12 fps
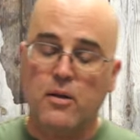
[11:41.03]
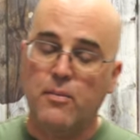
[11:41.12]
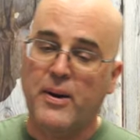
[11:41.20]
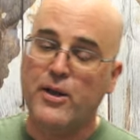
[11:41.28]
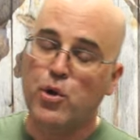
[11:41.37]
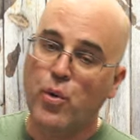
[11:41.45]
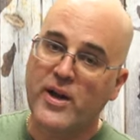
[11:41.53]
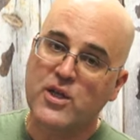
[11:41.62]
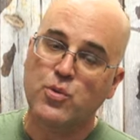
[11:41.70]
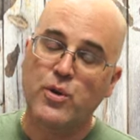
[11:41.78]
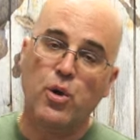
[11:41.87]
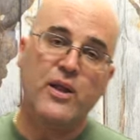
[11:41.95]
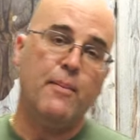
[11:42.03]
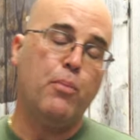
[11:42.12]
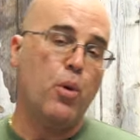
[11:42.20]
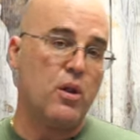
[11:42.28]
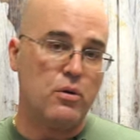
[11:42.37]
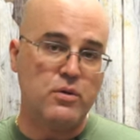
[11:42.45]
By doing this, we know that
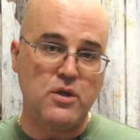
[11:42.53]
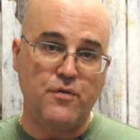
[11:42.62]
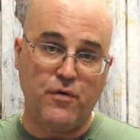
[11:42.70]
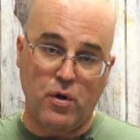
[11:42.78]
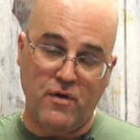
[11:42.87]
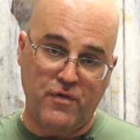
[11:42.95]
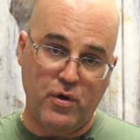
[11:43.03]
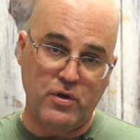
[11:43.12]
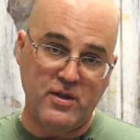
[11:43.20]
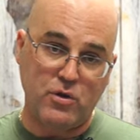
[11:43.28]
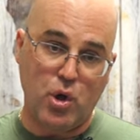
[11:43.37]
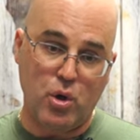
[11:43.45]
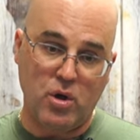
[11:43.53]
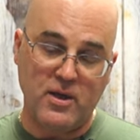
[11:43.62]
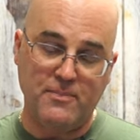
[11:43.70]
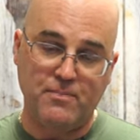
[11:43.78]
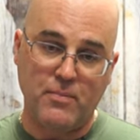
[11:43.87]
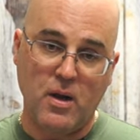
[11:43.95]
boiler is filled internally.
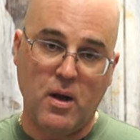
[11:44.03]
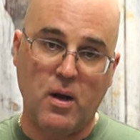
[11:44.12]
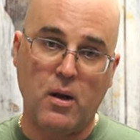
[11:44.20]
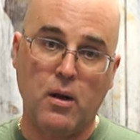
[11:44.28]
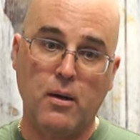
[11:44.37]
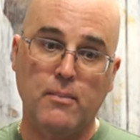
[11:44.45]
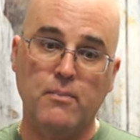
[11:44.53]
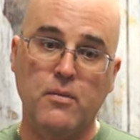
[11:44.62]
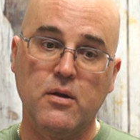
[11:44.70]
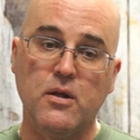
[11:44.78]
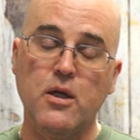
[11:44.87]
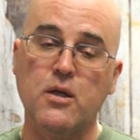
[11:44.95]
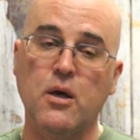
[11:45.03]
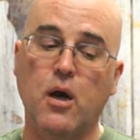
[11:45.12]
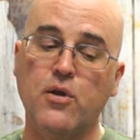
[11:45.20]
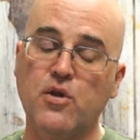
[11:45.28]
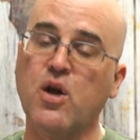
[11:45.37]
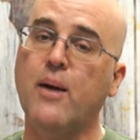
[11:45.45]
Uh, the
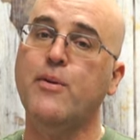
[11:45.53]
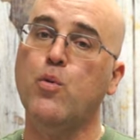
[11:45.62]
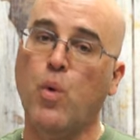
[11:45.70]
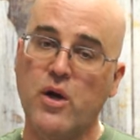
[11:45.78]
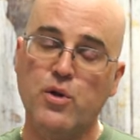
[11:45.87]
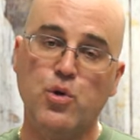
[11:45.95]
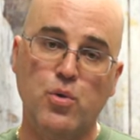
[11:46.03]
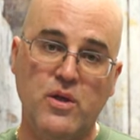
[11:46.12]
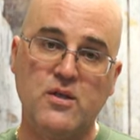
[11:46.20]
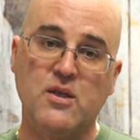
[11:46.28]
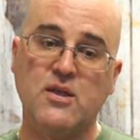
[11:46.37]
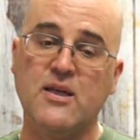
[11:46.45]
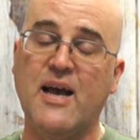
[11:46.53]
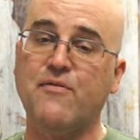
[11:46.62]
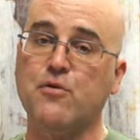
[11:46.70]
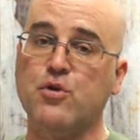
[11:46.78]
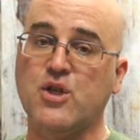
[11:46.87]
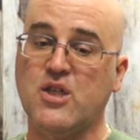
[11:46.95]
other time you want to do this is
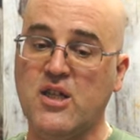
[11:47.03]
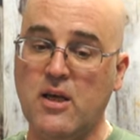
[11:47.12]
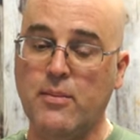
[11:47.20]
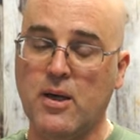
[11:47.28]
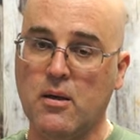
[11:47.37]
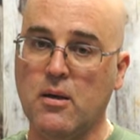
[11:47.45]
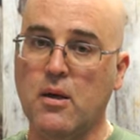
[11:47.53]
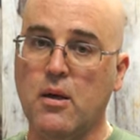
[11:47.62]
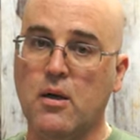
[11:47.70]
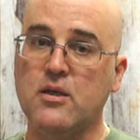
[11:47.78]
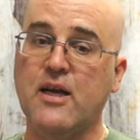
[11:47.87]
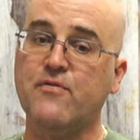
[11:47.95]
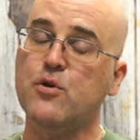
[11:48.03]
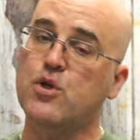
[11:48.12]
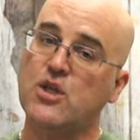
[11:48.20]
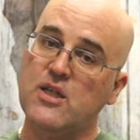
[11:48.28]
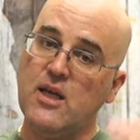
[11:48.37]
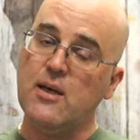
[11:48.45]
after steaming, because after you
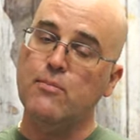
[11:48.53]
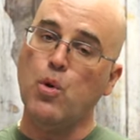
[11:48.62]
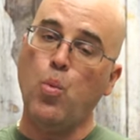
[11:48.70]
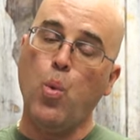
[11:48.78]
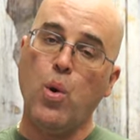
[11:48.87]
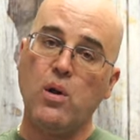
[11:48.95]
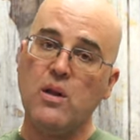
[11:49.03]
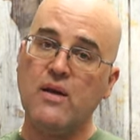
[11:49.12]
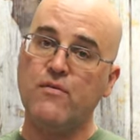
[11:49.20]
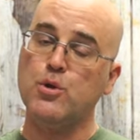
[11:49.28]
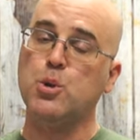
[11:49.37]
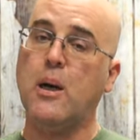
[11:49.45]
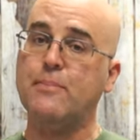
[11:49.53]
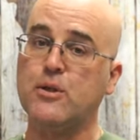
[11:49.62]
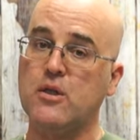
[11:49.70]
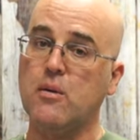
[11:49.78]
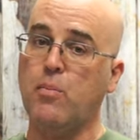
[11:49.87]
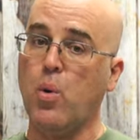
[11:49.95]
steam, the water level drops
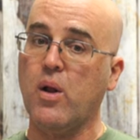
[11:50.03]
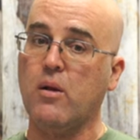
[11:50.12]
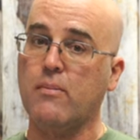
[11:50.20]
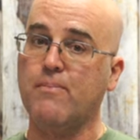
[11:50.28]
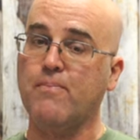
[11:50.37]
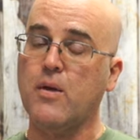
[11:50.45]
in the boiler.